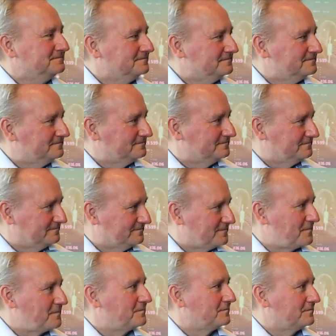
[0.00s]

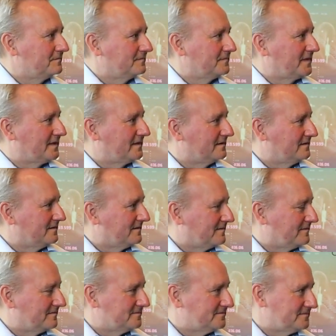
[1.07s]

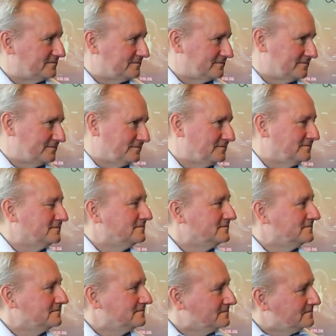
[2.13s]

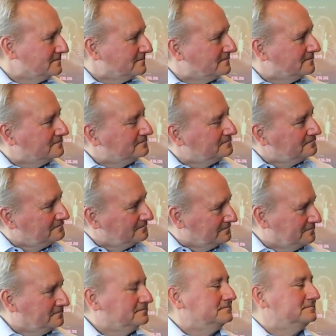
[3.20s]

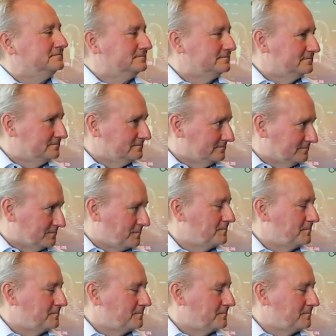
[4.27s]
(silent)